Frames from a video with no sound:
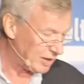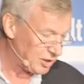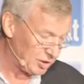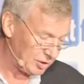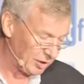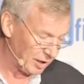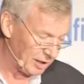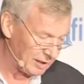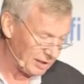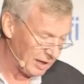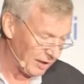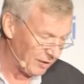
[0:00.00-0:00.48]
She's
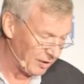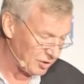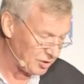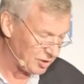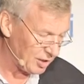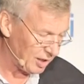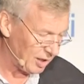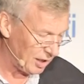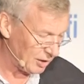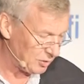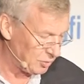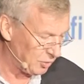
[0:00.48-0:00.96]
got another
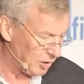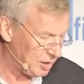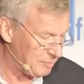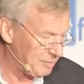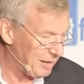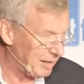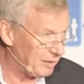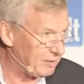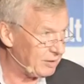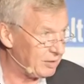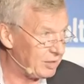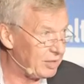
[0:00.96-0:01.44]
child, talking
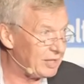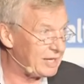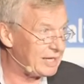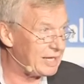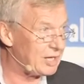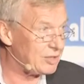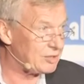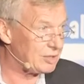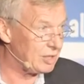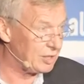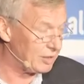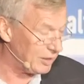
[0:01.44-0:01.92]
about her
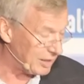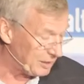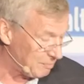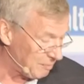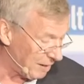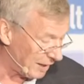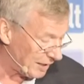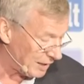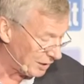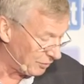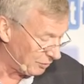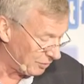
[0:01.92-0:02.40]
kids learning
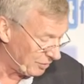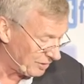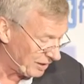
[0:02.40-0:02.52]
money through